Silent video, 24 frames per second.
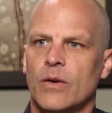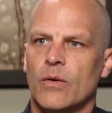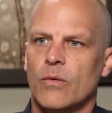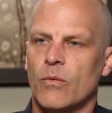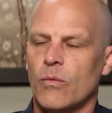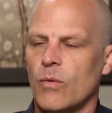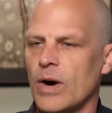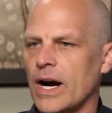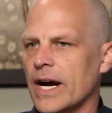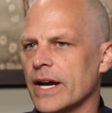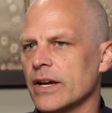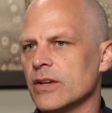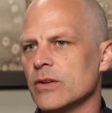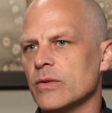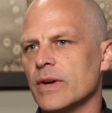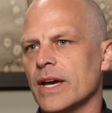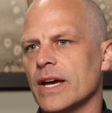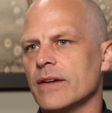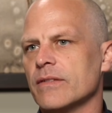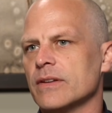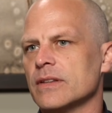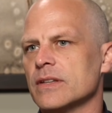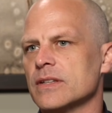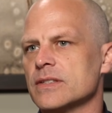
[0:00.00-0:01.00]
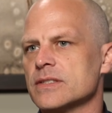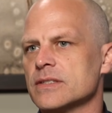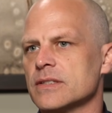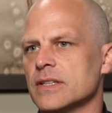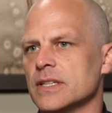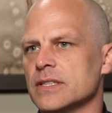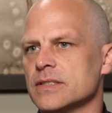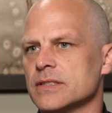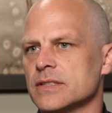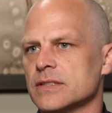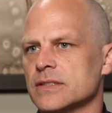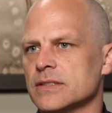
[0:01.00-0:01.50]
why are you having this
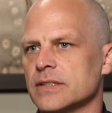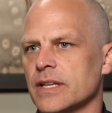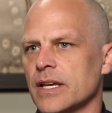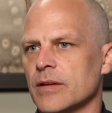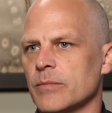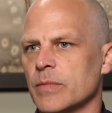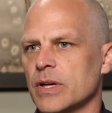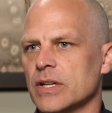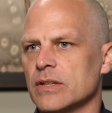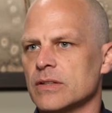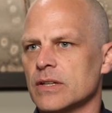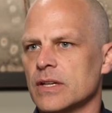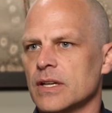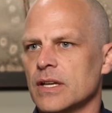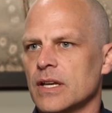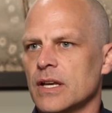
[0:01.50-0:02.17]
thesis statement,